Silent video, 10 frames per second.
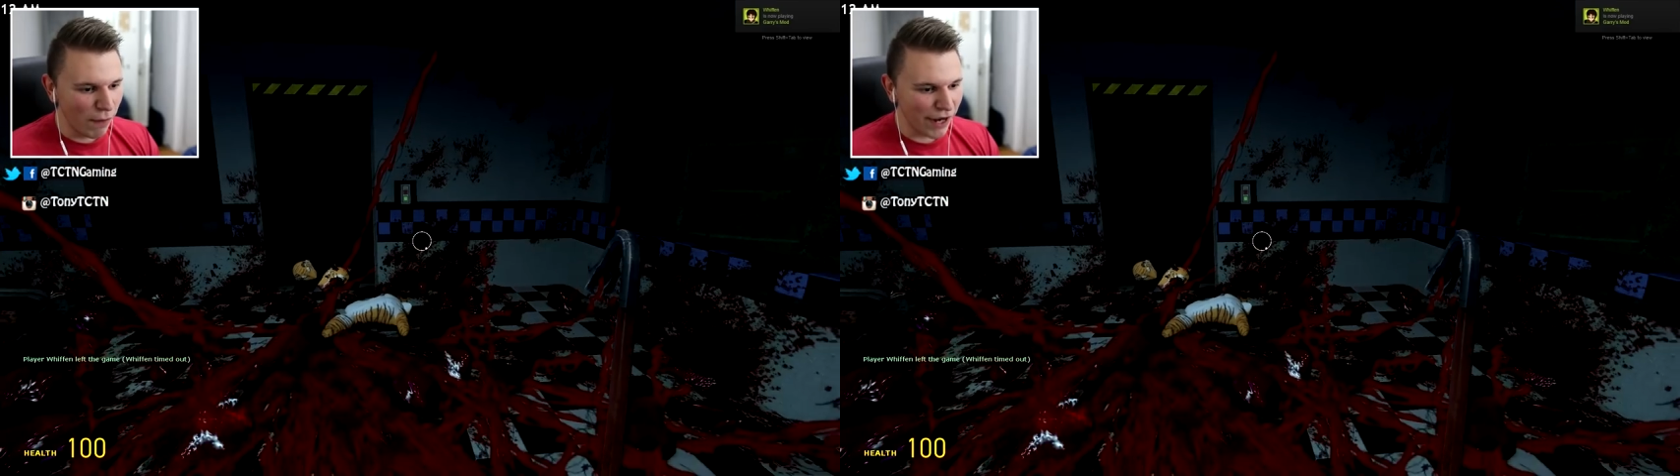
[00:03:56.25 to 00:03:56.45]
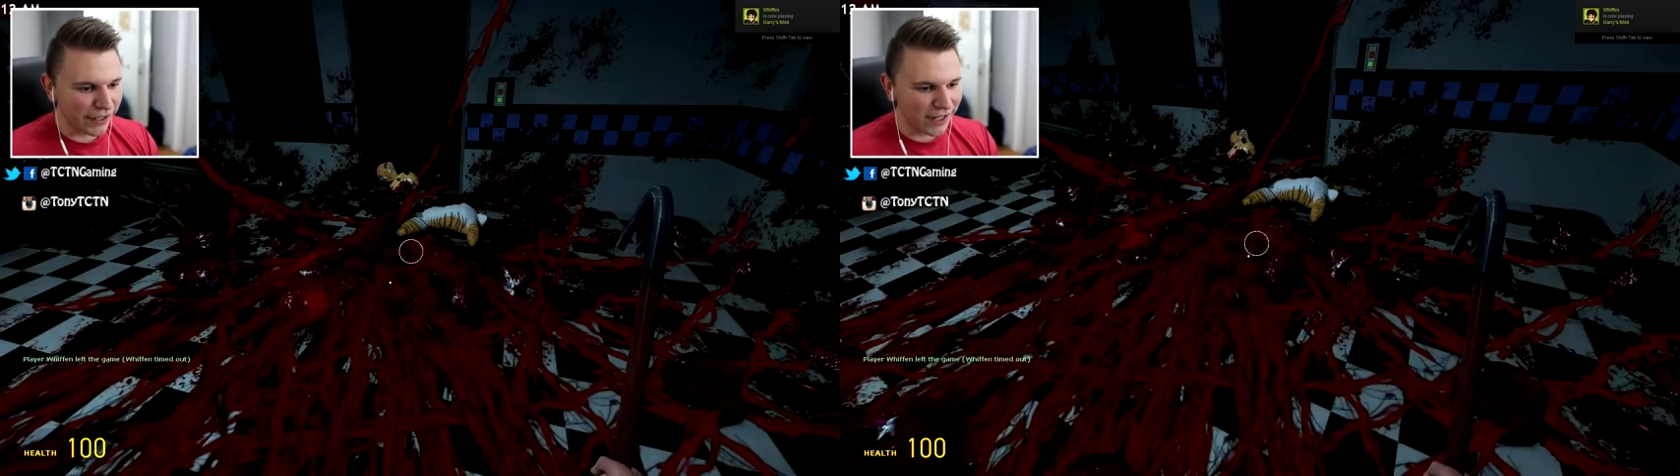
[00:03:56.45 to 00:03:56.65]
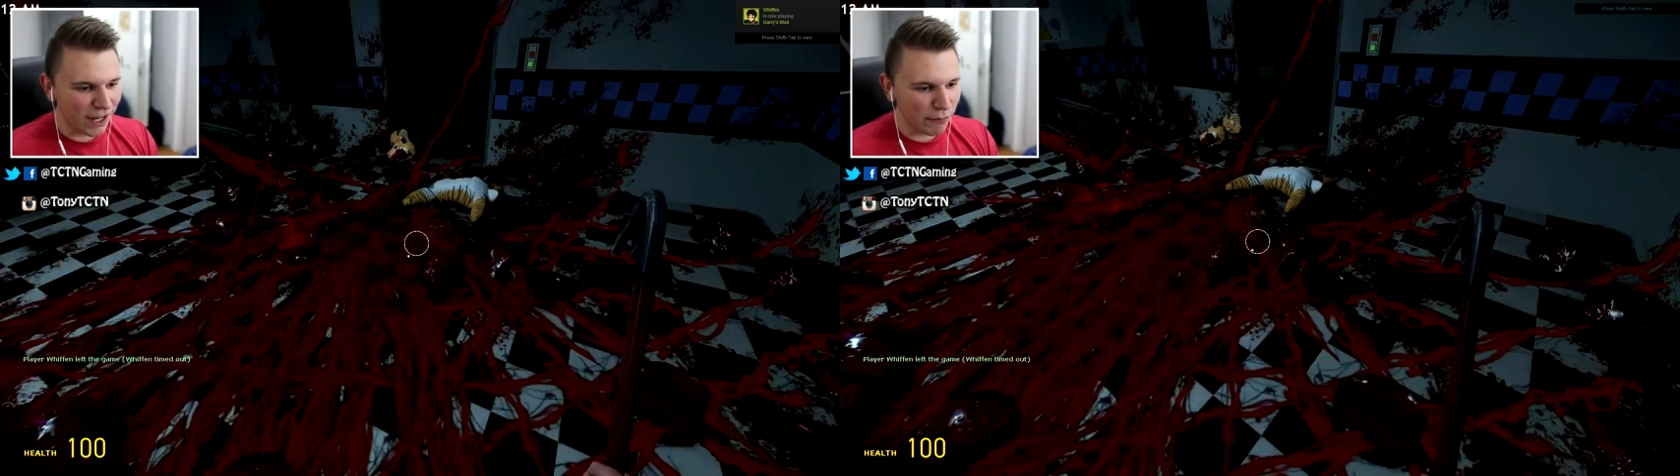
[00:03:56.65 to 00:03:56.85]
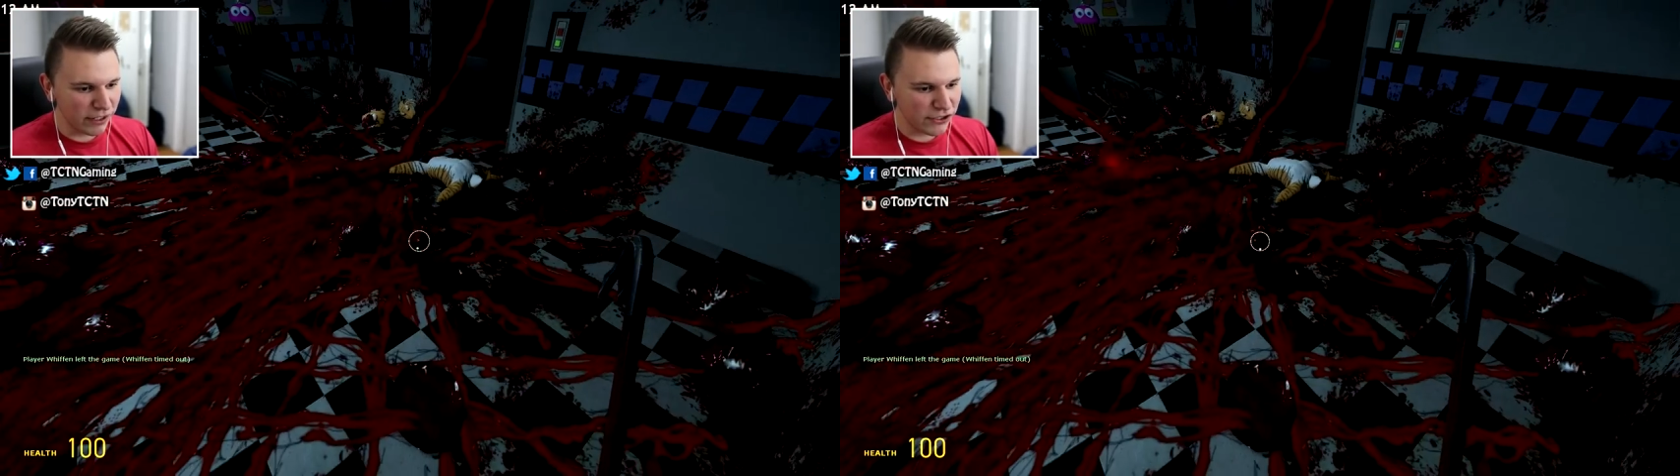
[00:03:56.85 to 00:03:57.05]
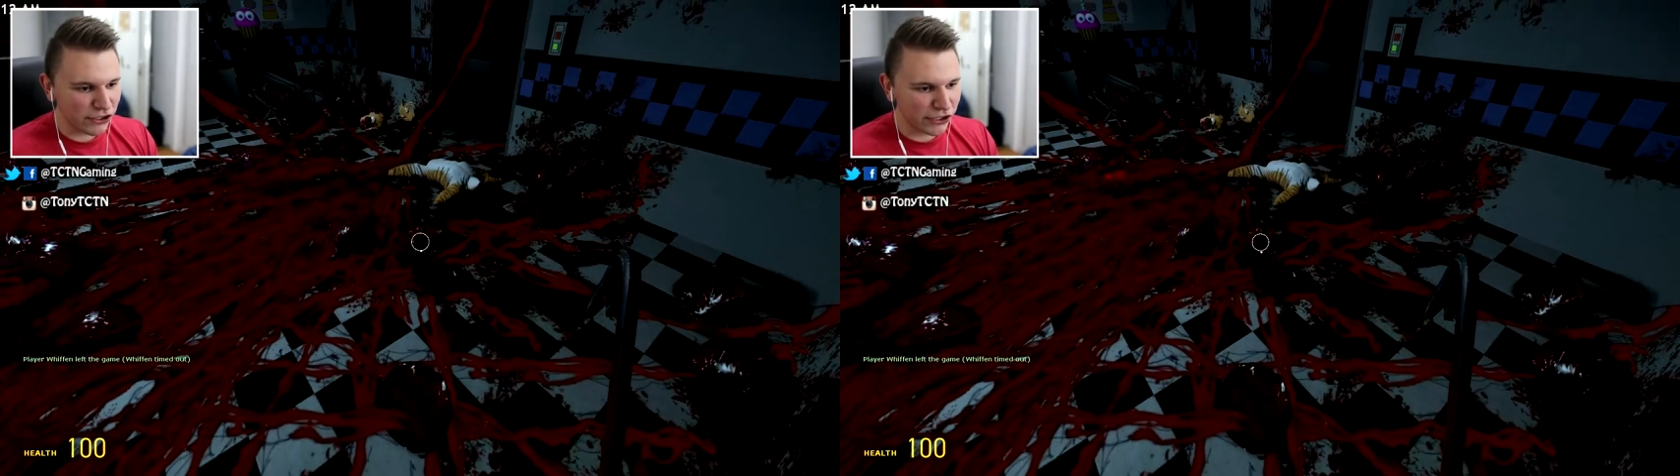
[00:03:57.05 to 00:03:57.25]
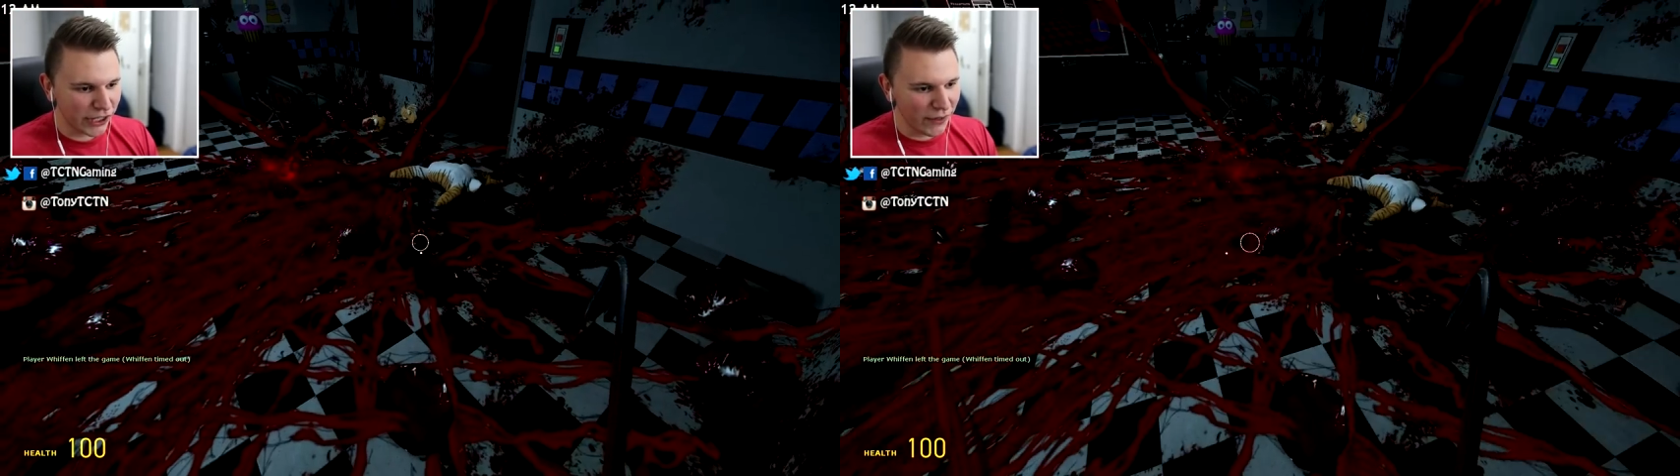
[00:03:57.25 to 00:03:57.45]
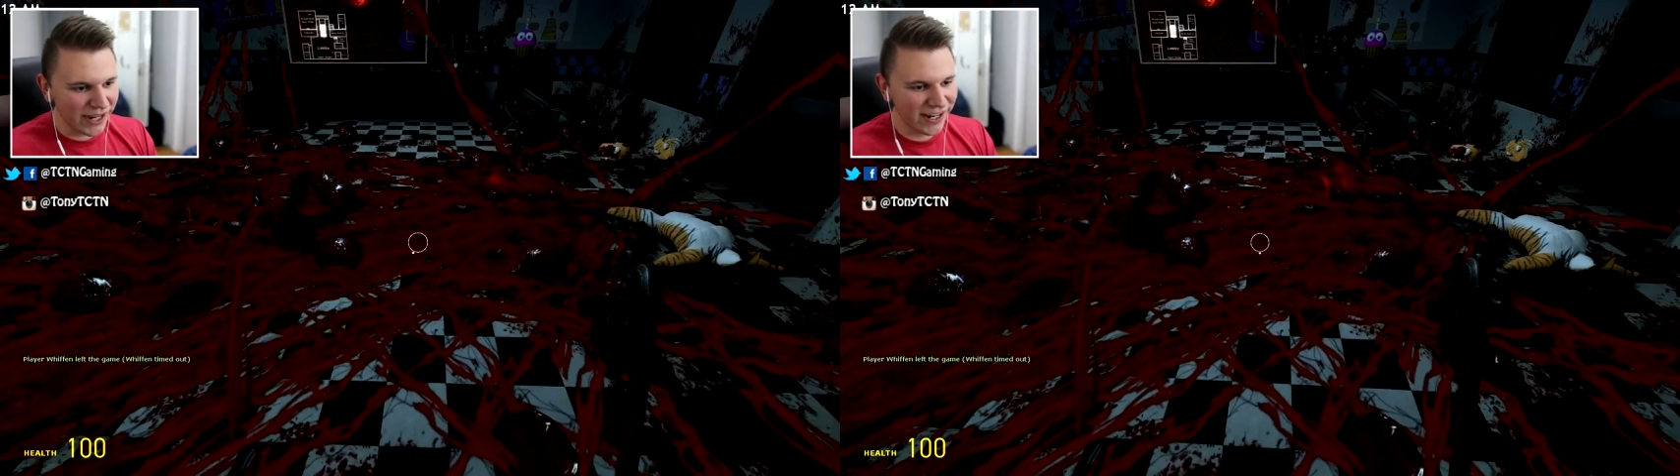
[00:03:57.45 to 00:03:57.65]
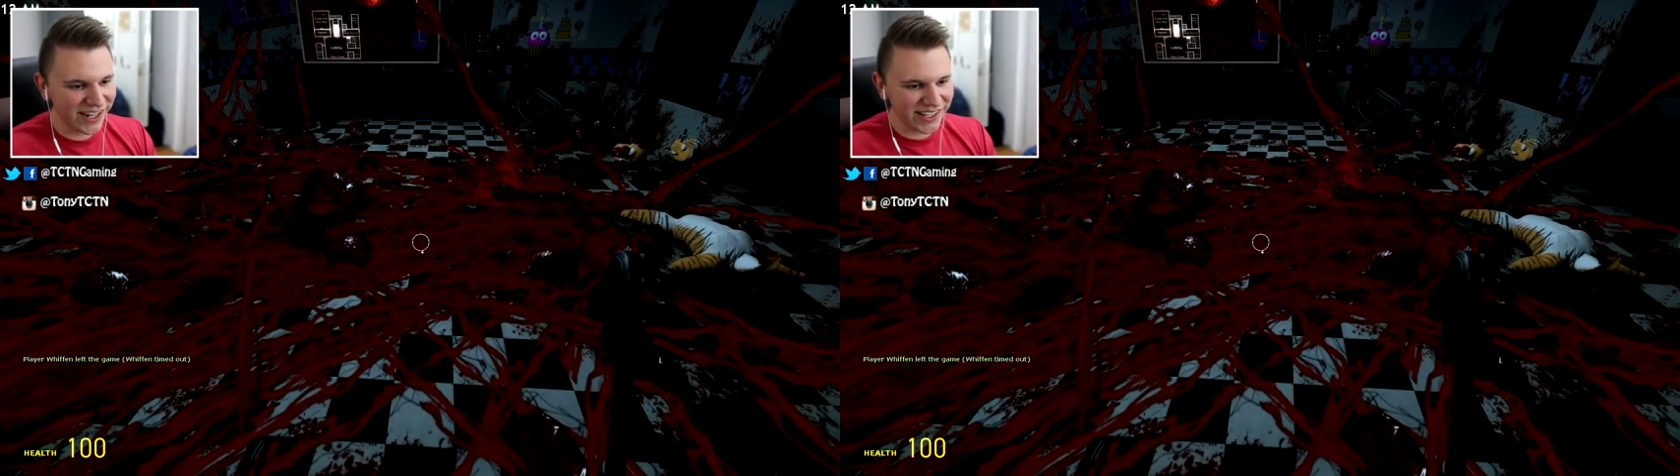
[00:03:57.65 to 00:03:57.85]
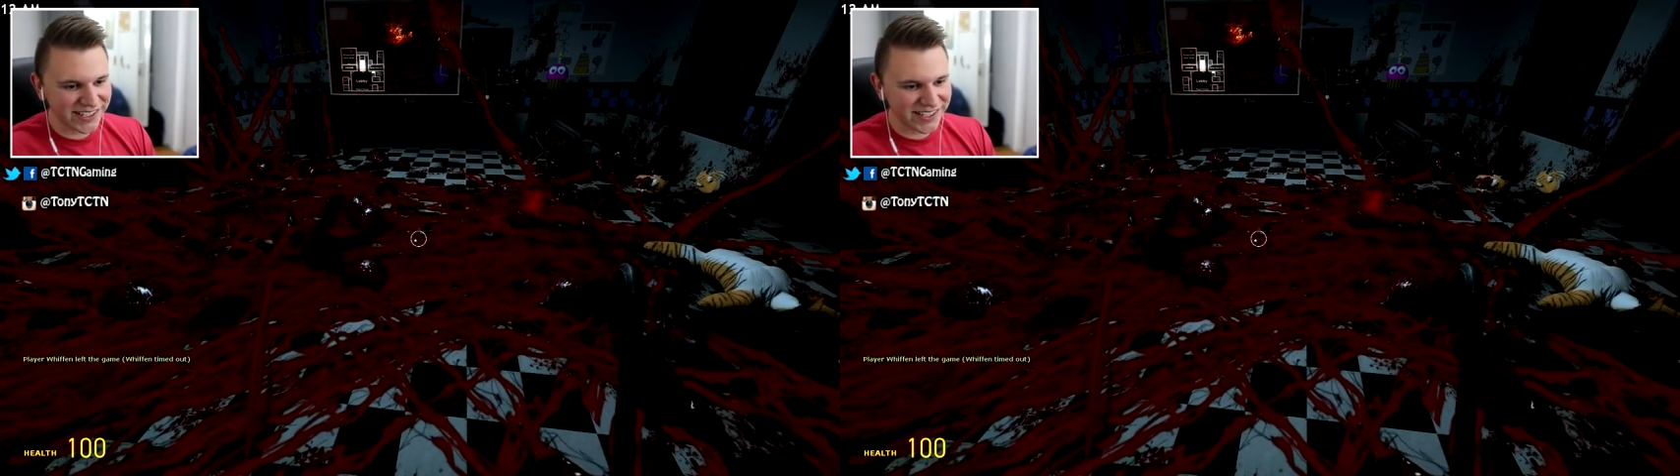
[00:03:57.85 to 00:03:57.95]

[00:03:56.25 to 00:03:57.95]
my god, what did you do in here?